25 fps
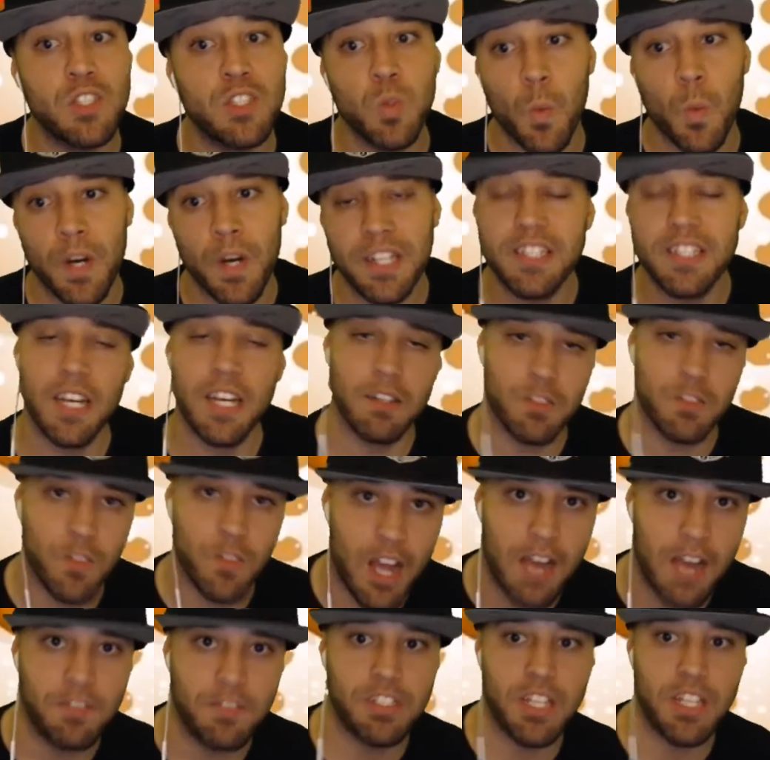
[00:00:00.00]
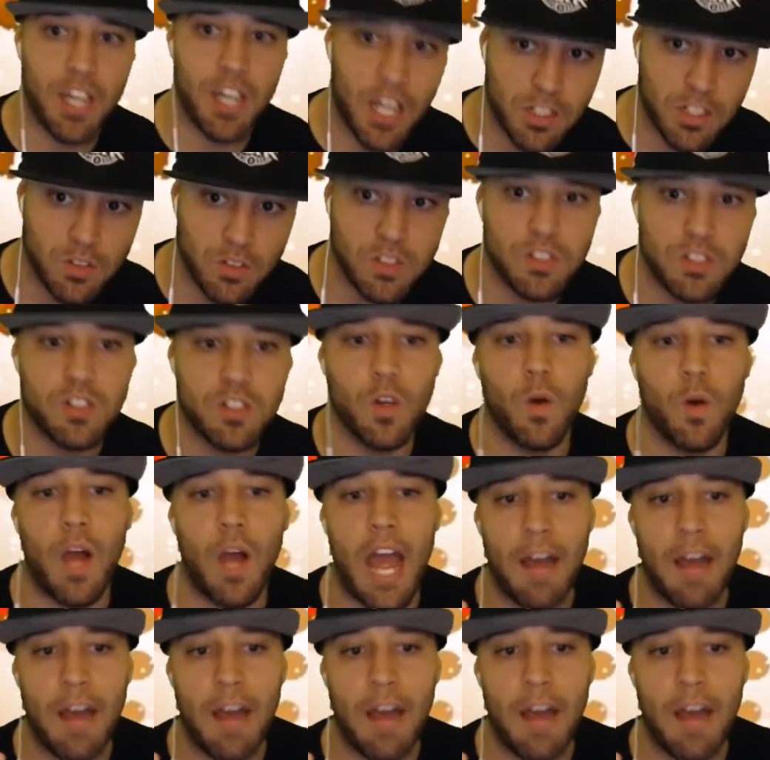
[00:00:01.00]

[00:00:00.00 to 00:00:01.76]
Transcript: 20 times 5 is 100, so